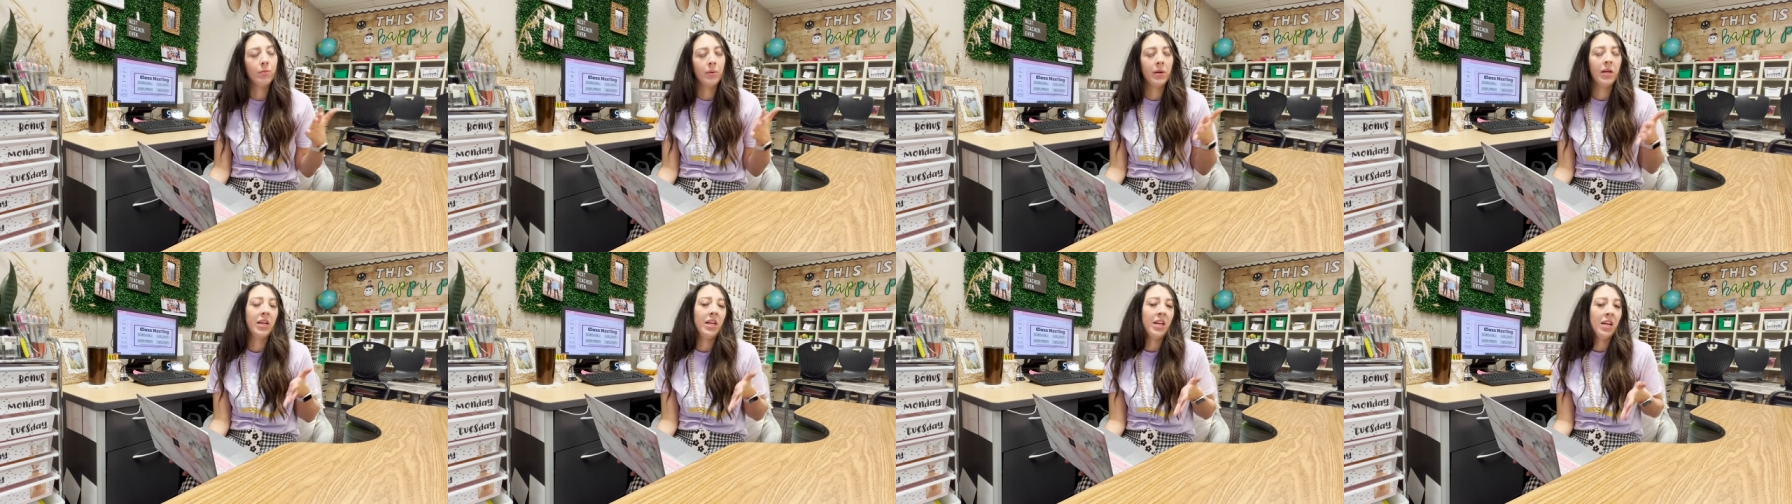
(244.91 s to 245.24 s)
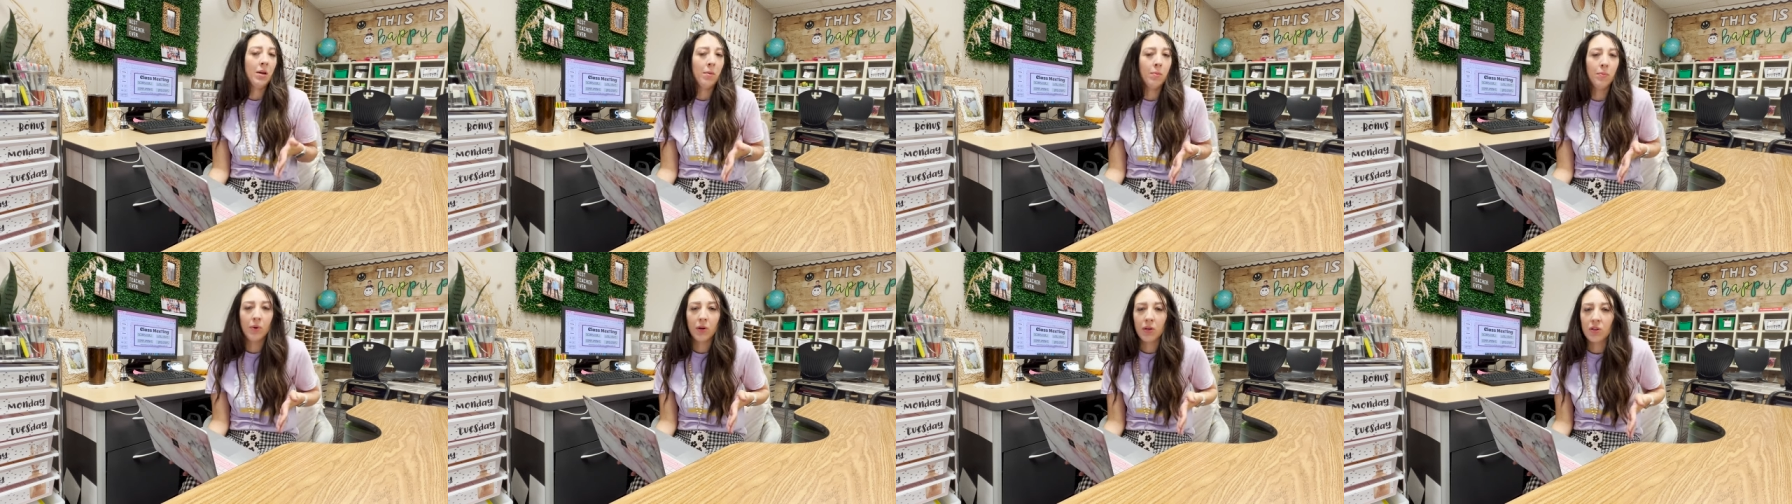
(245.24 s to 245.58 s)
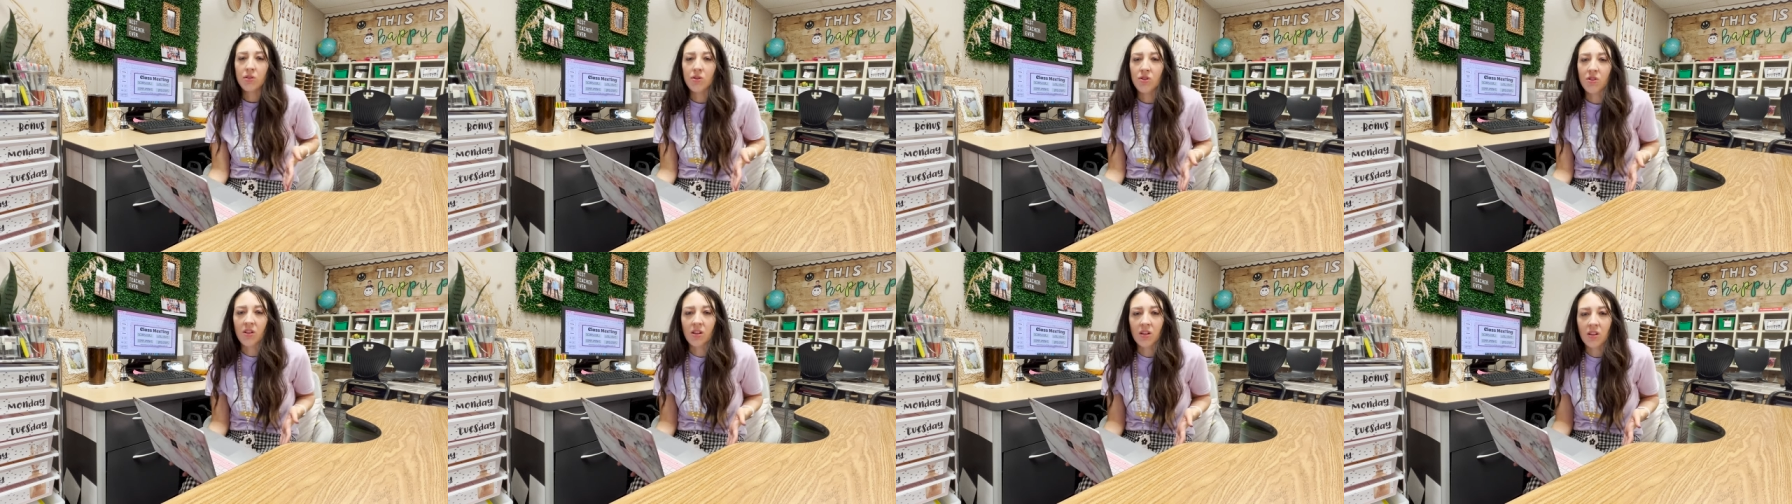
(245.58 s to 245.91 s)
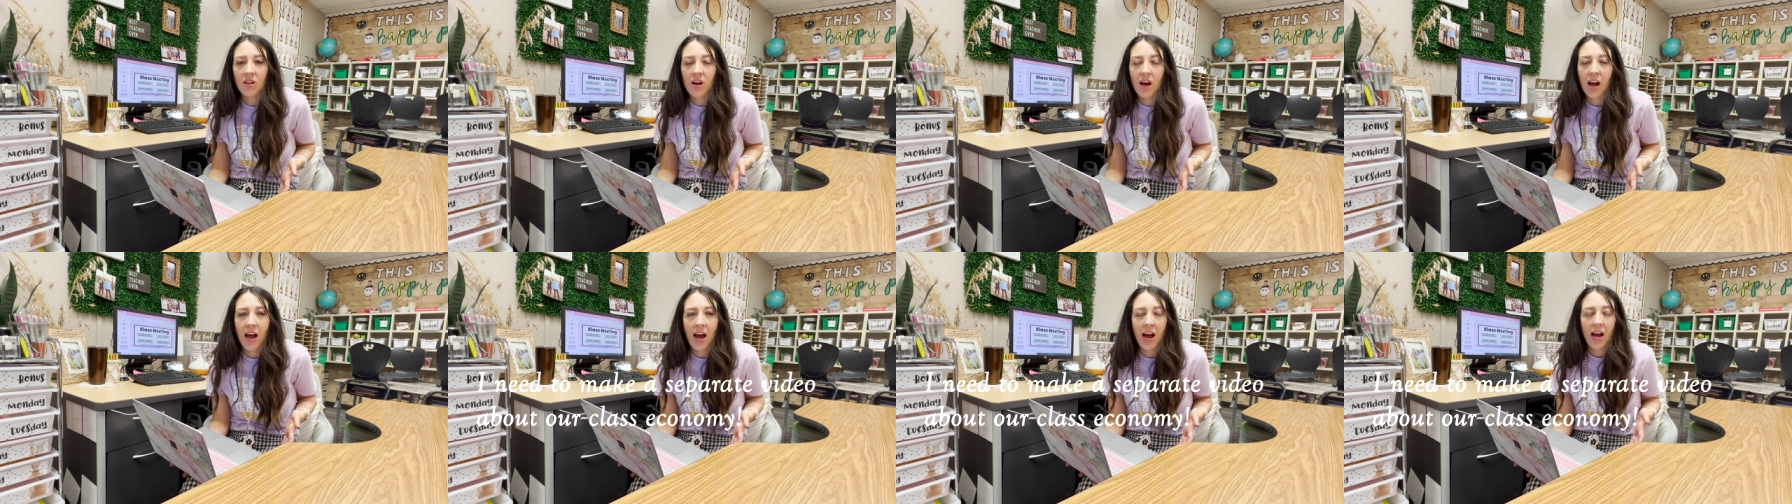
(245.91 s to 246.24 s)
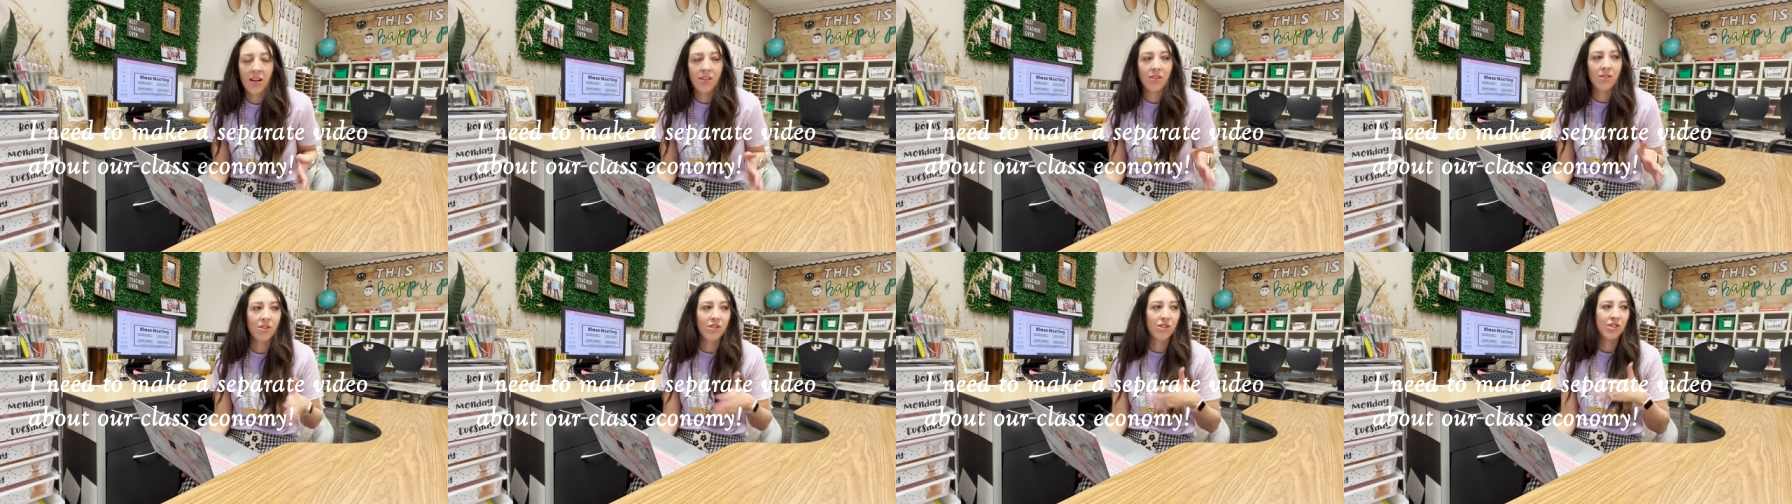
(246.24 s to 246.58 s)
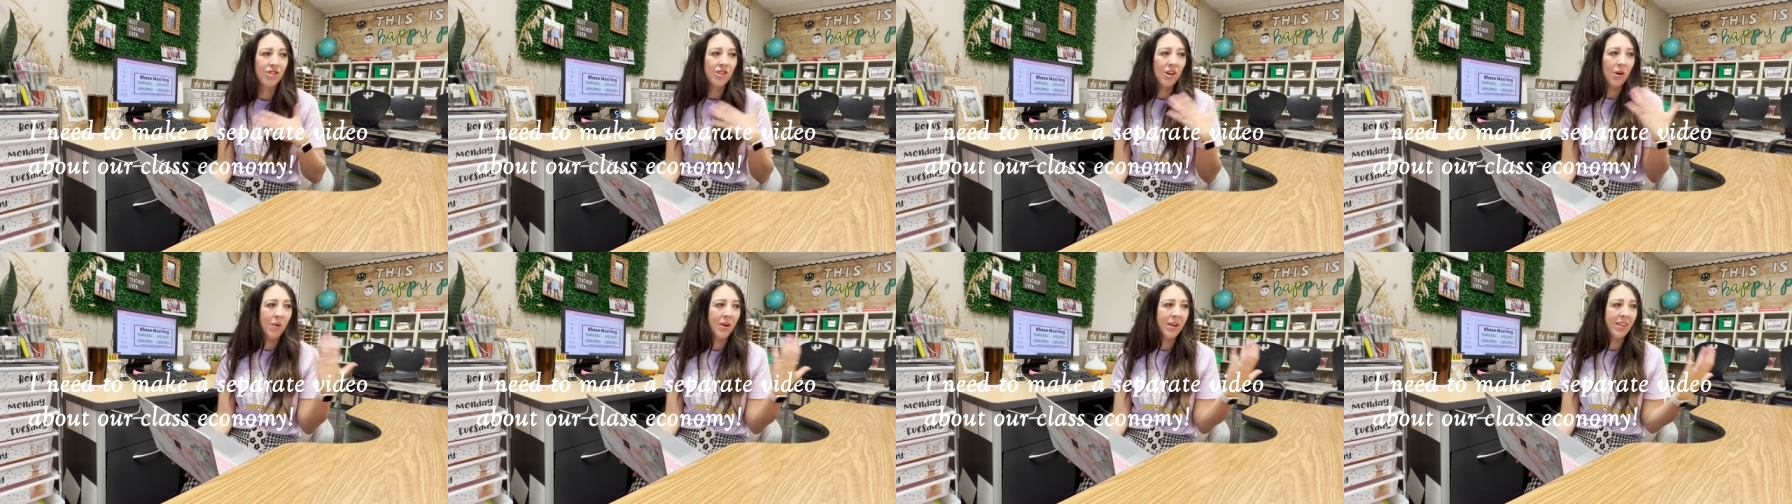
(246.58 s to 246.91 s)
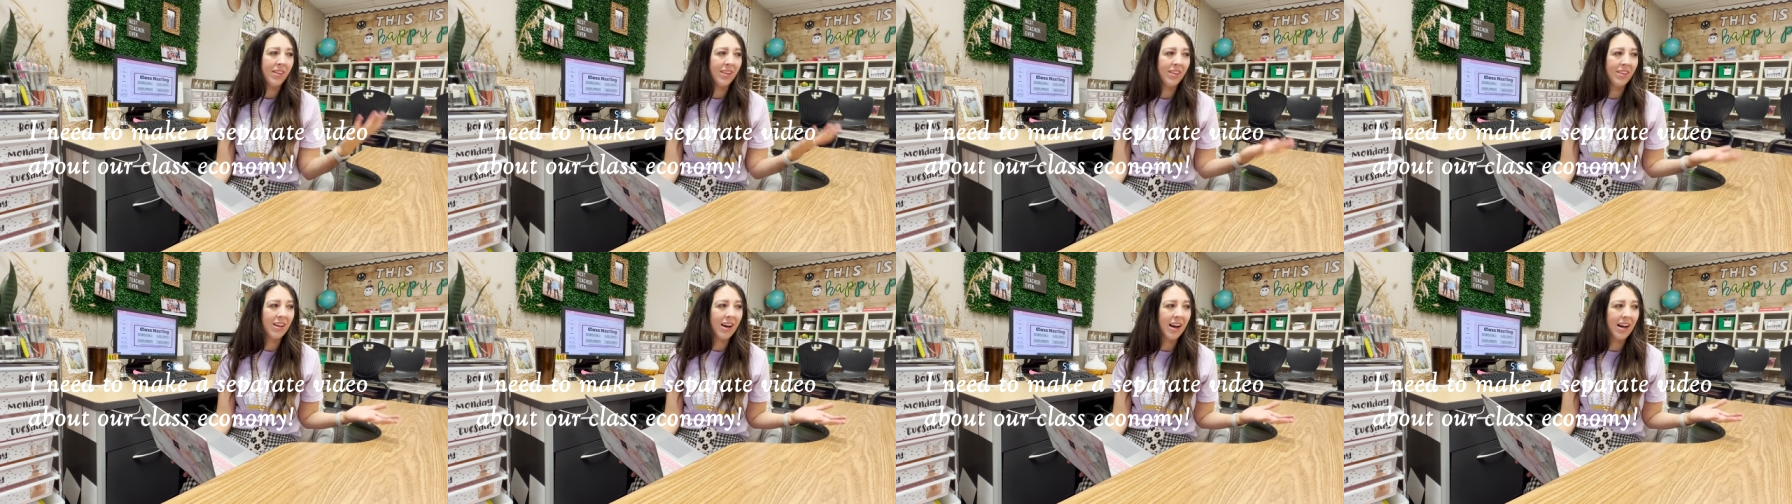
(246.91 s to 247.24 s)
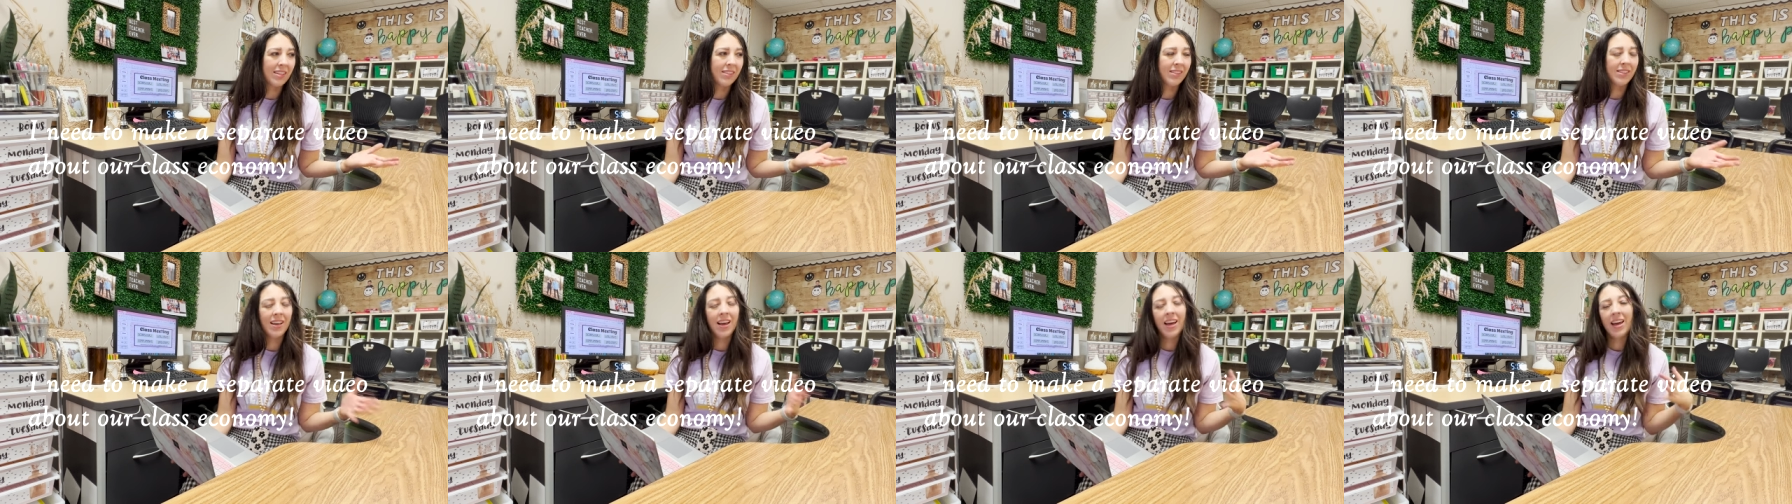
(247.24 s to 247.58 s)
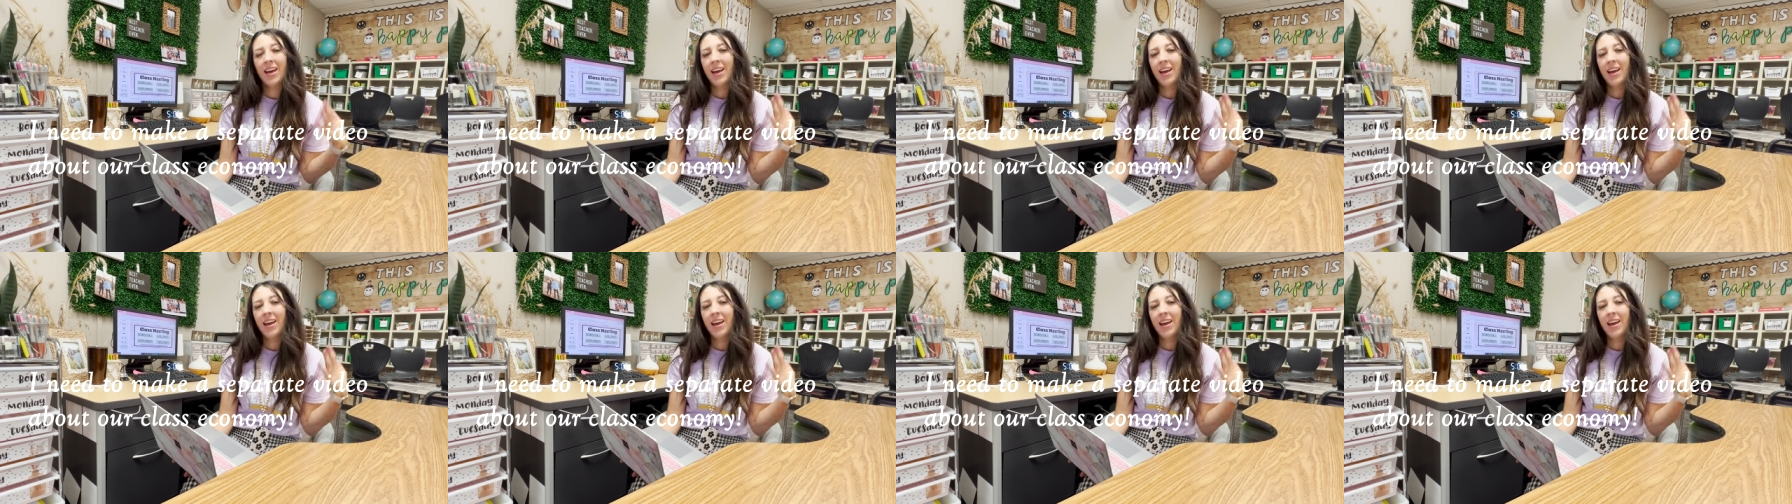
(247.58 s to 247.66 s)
reading a book to the class or showing the class